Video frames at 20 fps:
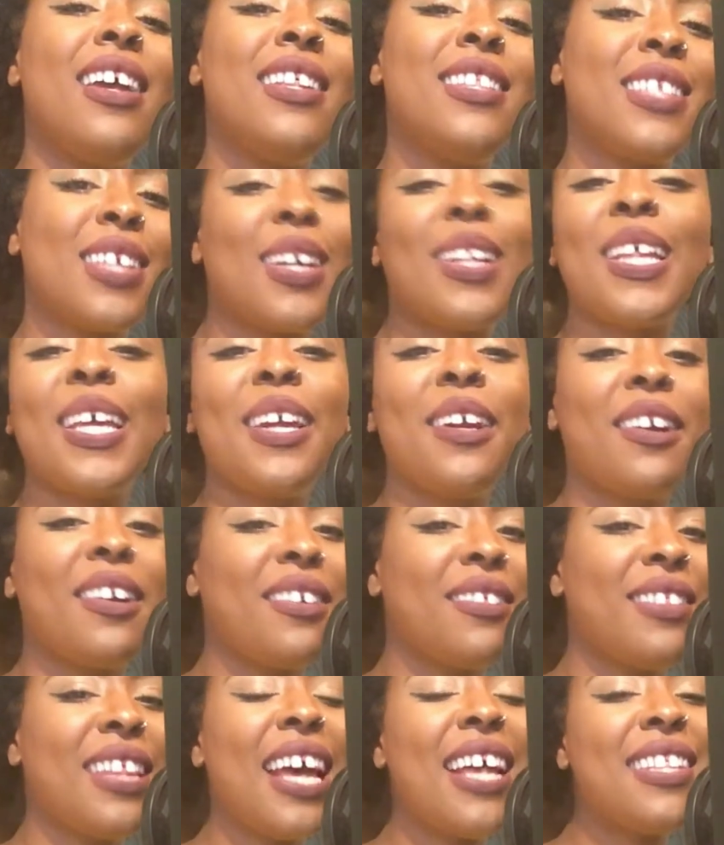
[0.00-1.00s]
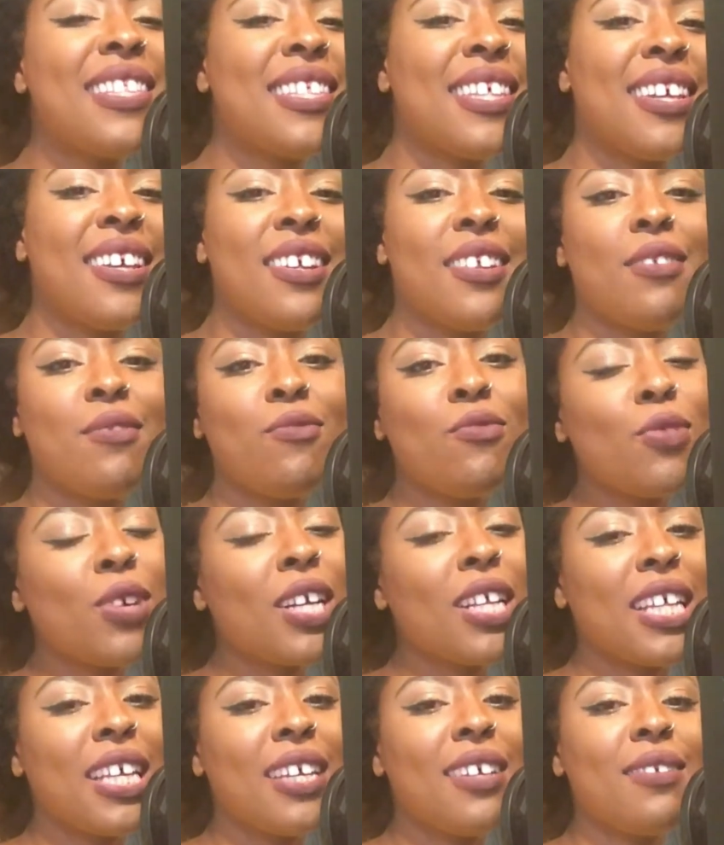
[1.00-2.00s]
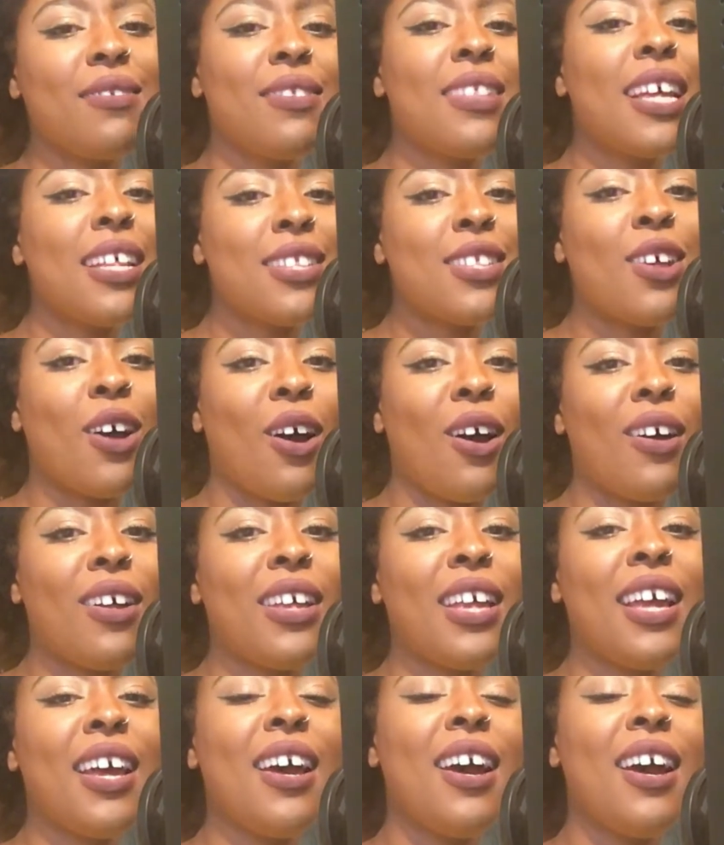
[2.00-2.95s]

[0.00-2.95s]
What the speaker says: it's clear. That's it, really. That's all.